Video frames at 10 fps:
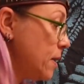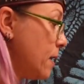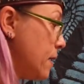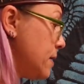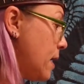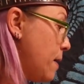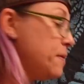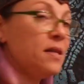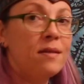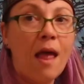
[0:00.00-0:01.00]
Like I said, I'm
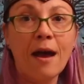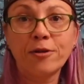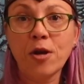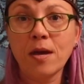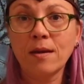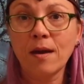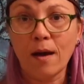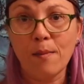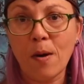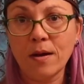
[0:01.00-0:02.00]
destashing.
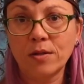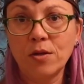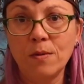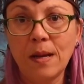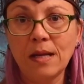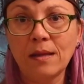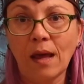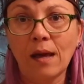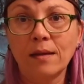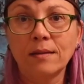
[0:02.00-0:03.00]
I bought too many
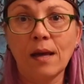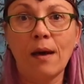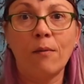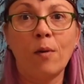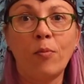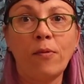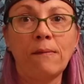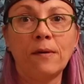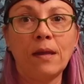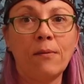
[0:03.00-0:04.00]
things at one
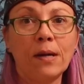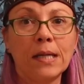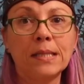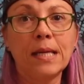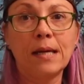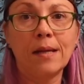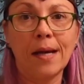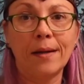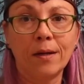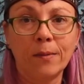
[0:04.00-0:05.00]
point when they went on sale.
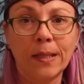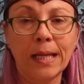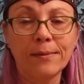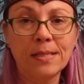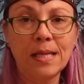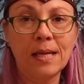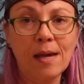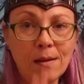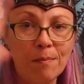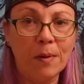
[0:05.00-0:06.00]
I don't know what I was
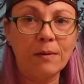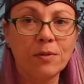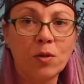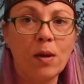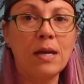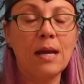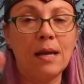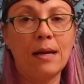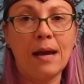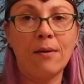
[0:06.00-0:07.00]
thinking, but it was great.
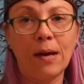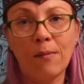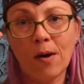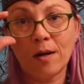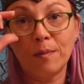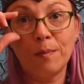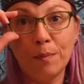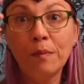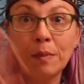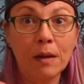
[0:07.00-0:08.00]
And now I want to
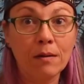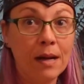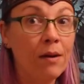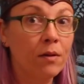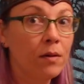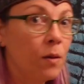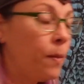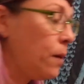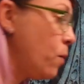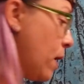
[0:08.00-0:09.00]
pare down a little
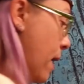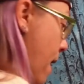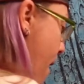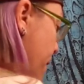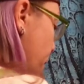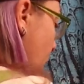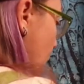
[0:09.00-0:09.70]
bit of what I have.